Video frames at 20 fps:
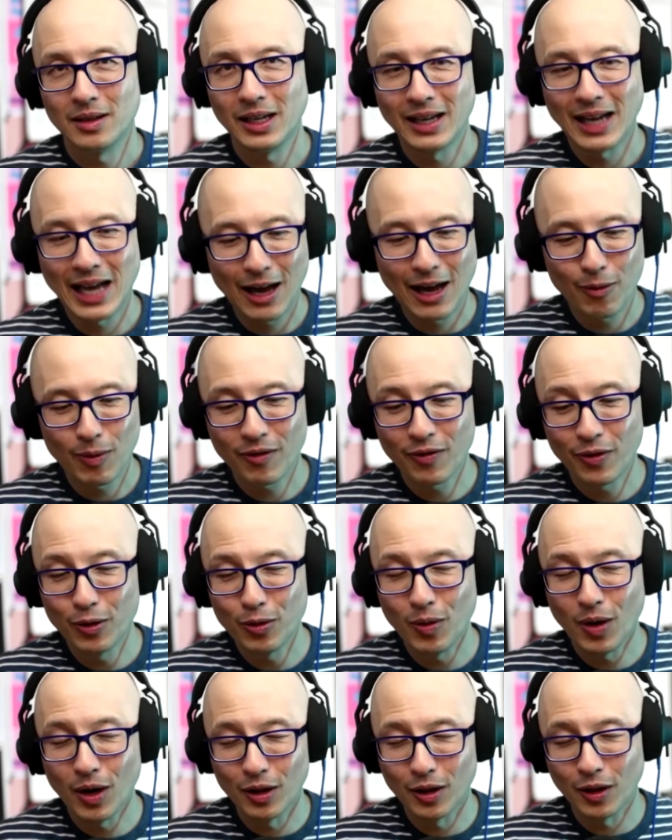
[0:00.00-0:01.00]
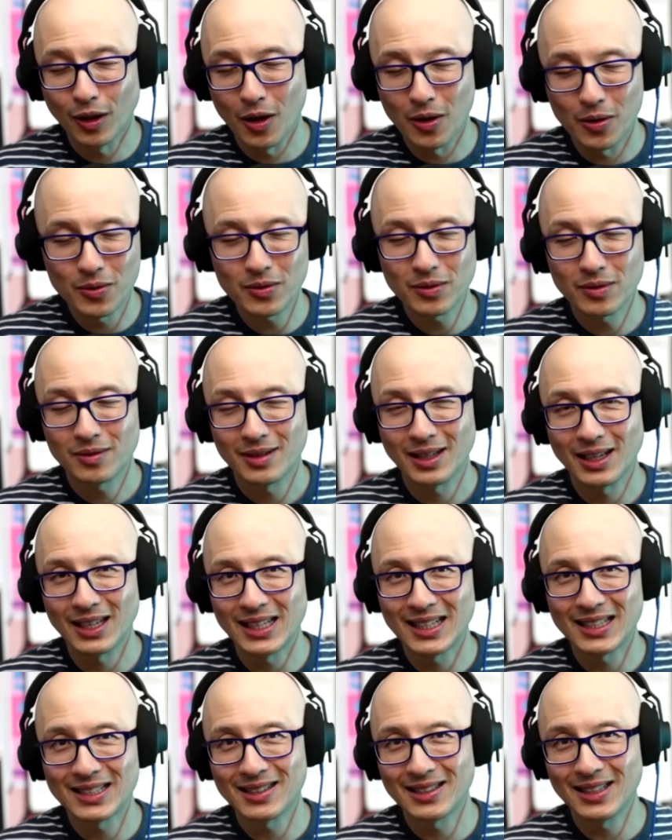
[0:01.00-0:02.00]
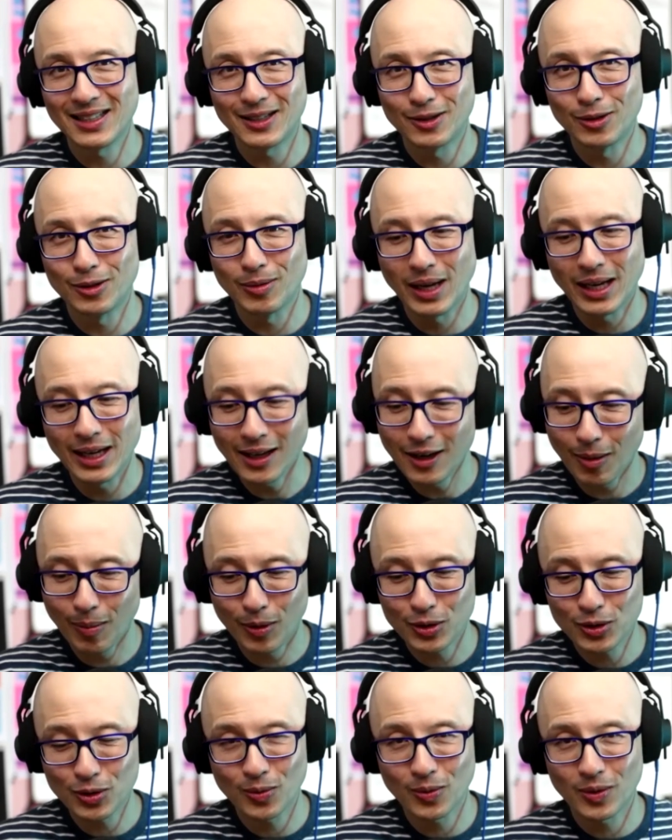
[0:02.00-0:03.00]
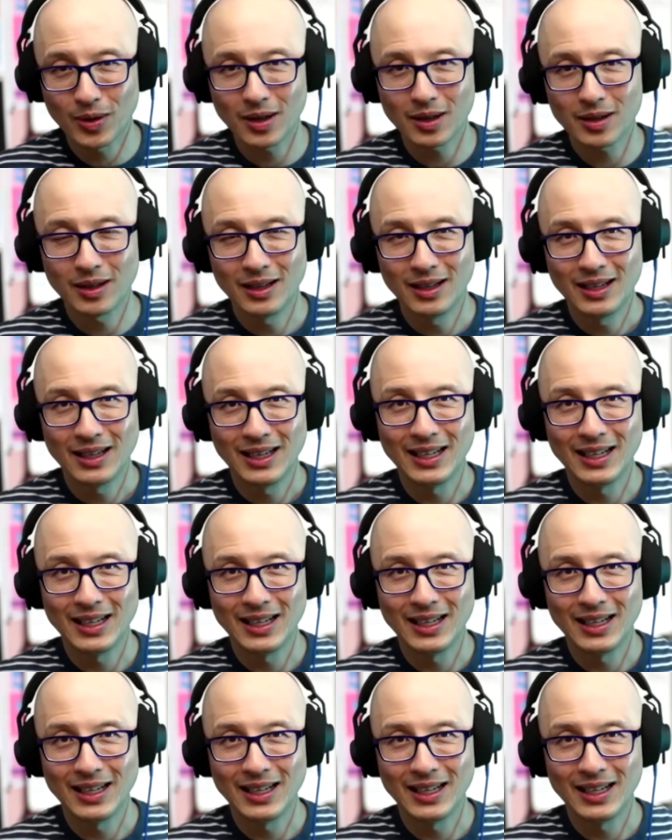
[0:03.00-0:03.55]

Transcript: in ad revenue alone that he doesn't need to do any commercial work.